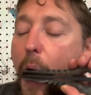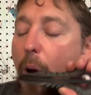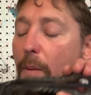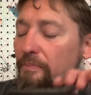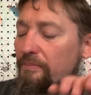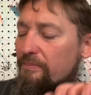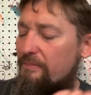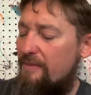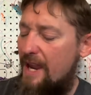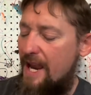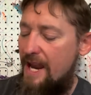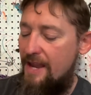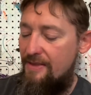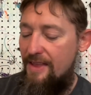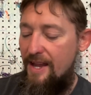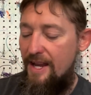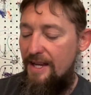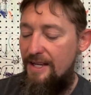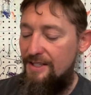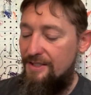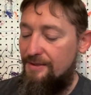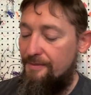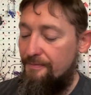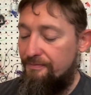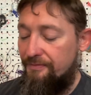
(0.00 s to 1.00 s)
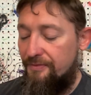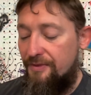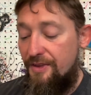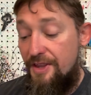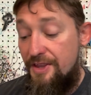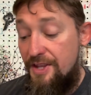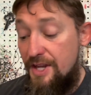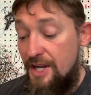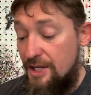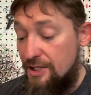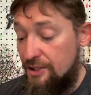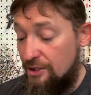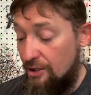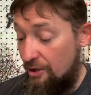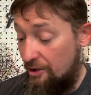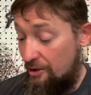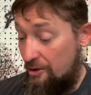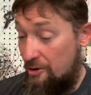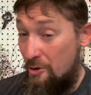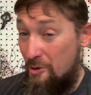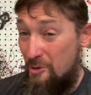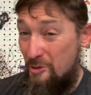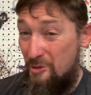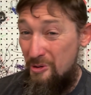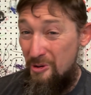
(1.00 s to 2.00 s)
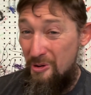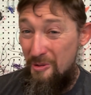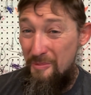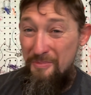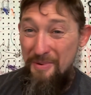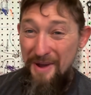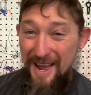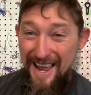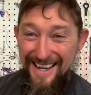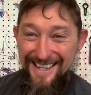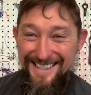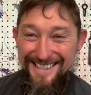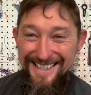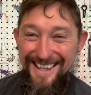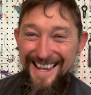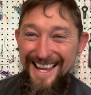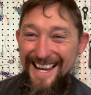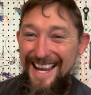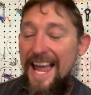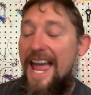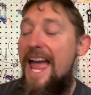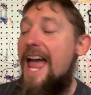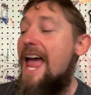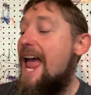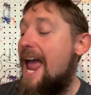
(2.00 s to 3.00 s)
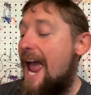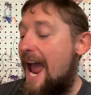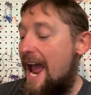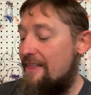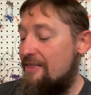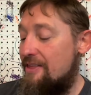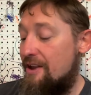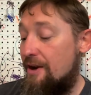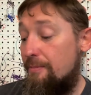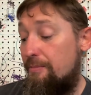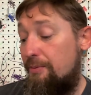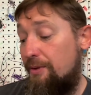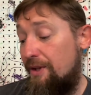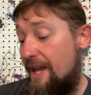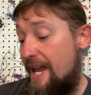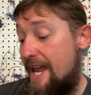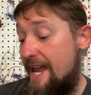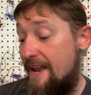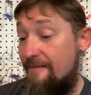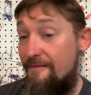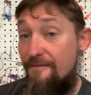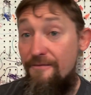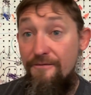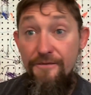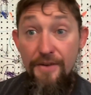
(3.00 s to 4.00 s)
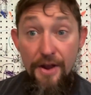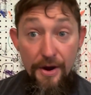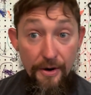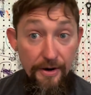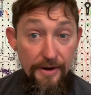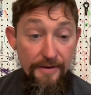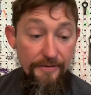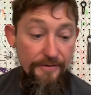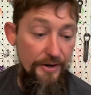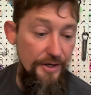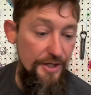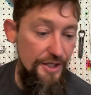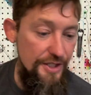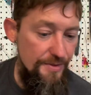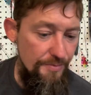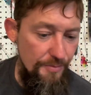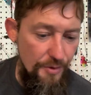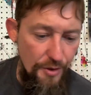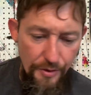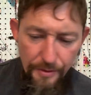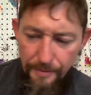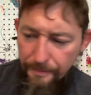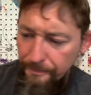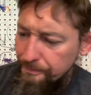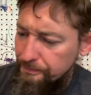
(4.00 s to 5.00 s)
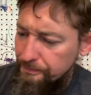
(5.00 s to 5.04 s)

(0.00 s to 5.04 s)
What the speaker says: Man, these are cool bass. I like it. And they're playing very, very smooth.